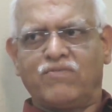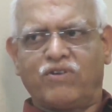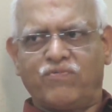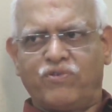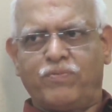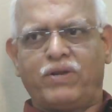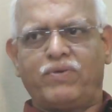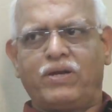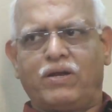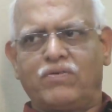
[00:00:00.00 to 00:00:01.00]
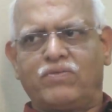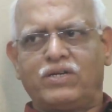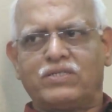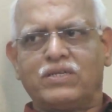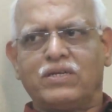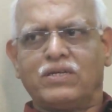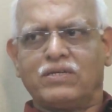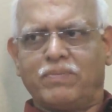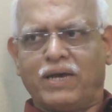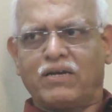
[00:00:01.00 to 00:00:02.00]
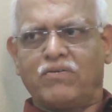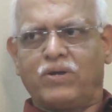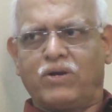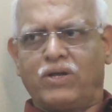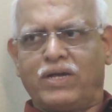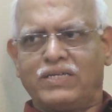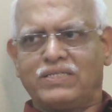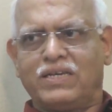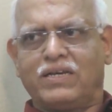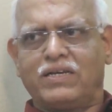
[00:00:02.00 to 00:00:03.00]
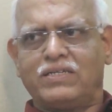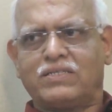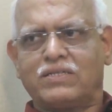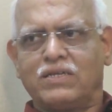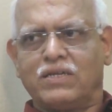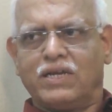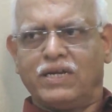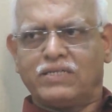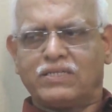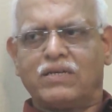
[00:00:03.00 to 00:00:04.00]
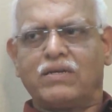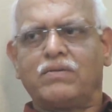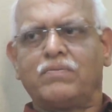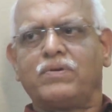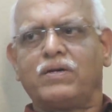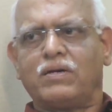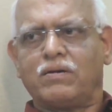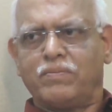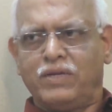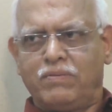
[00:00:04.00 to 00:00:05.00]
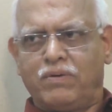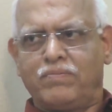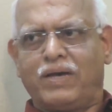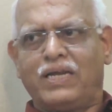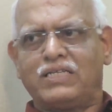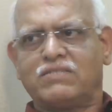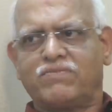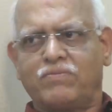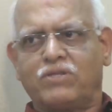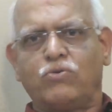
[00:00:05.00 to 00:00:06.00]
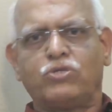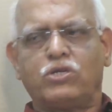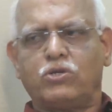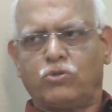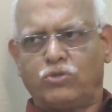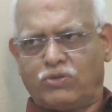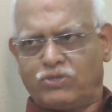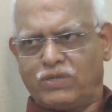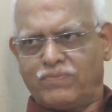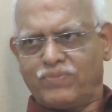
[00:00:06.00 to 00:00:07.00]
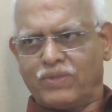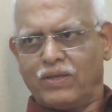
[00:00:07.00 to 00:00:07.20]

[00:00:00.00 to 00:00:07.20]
From February onwards, Bank of Baroda has increased its uh, uh minimum balance from 1000 to 2000